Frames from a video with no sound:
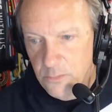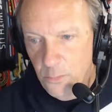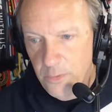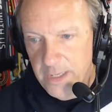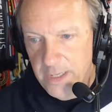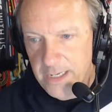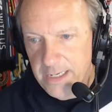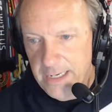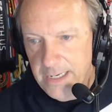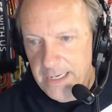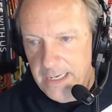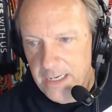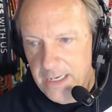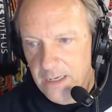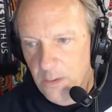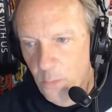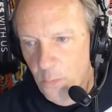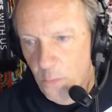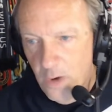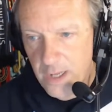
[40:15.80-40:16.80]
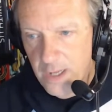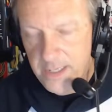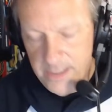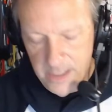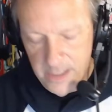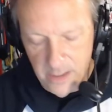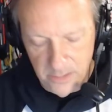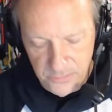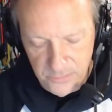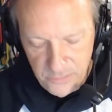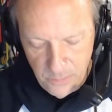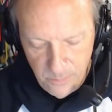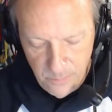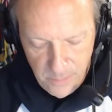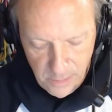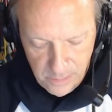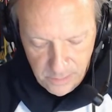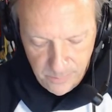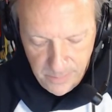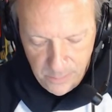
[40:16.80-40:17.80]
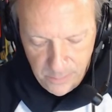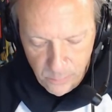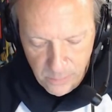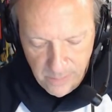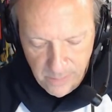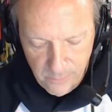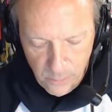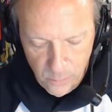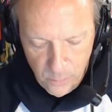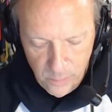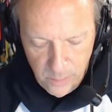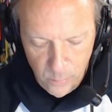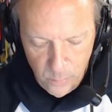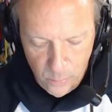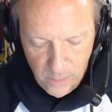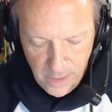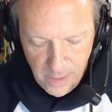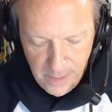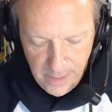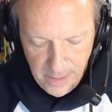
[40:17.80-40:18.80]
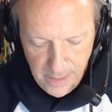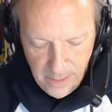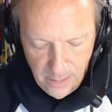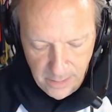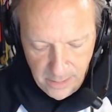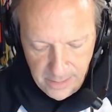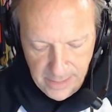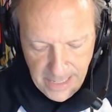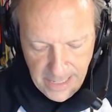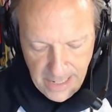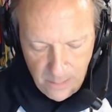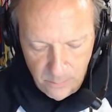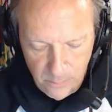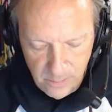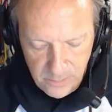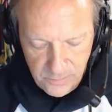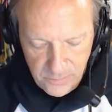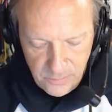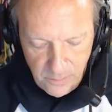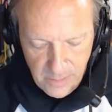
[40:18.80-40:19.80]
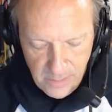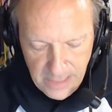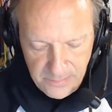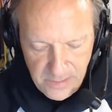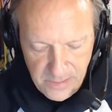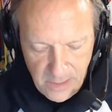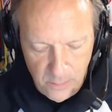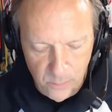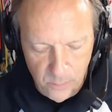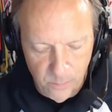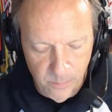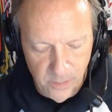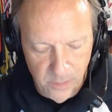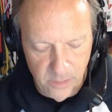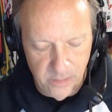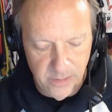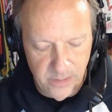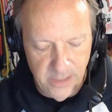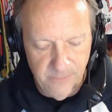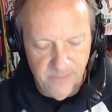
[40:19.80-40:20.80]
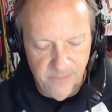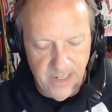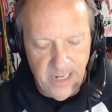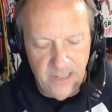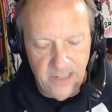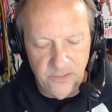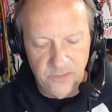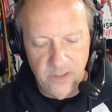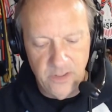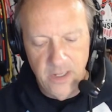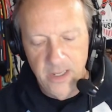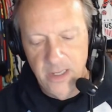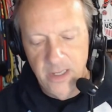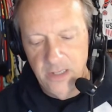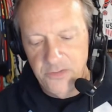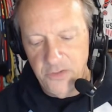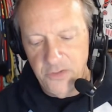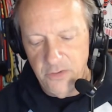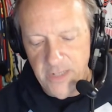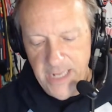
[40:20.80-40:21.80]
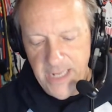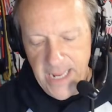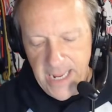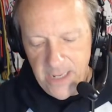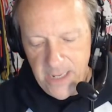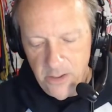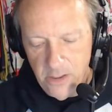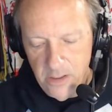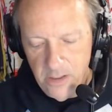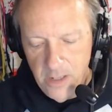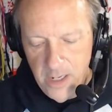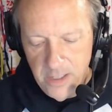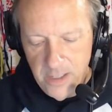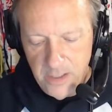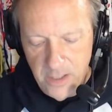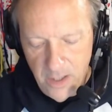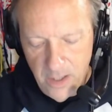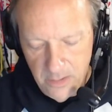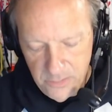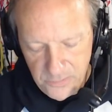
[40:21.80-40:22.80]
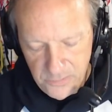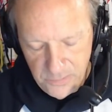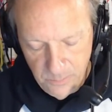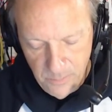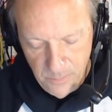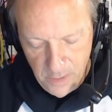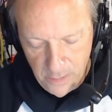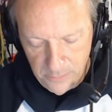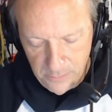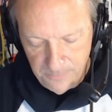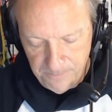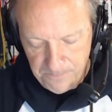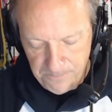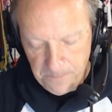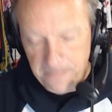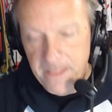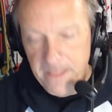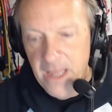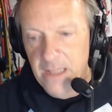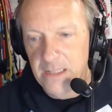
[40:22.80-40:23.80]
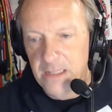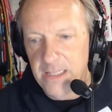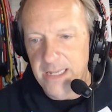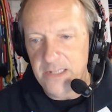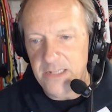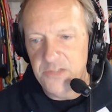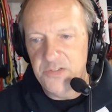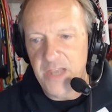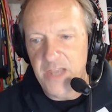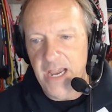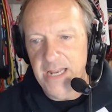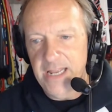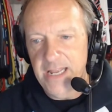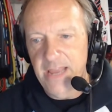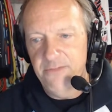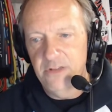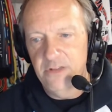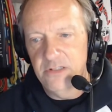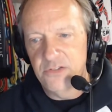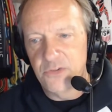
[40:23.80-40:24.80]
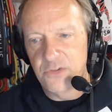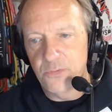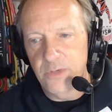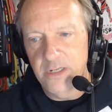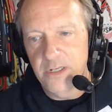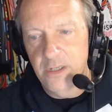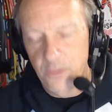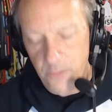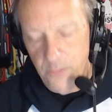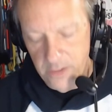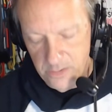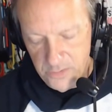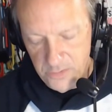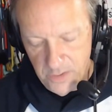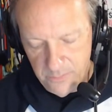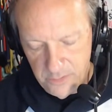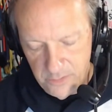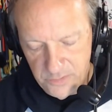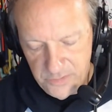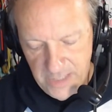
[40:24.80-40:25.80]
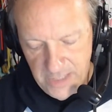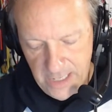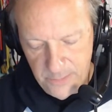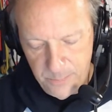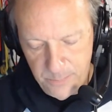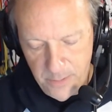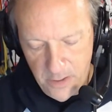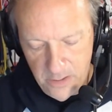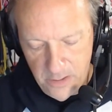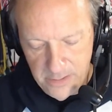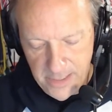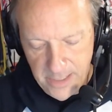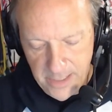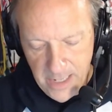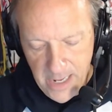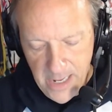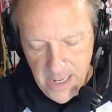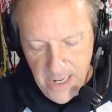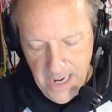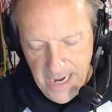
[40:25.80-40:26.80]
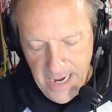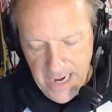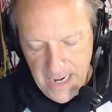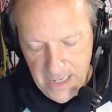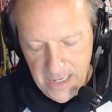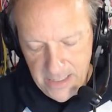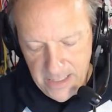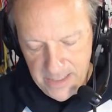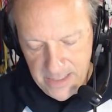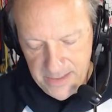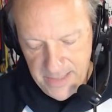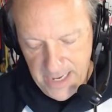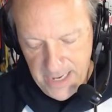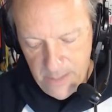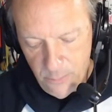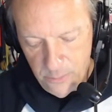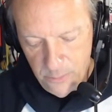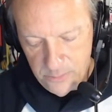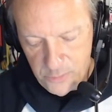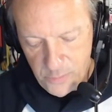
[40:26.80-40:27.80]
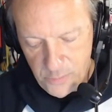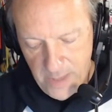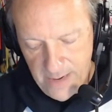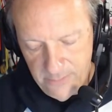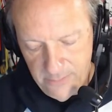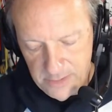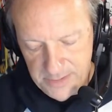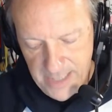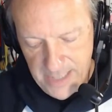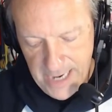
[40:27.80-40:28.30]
winning 1-0. So Milton beat Riverwood 1-0 in that one. So that's how Milton advanced. So Decatur goes to Milton. Lakeside Evans 3-0 winners over South Paulding, and they travel to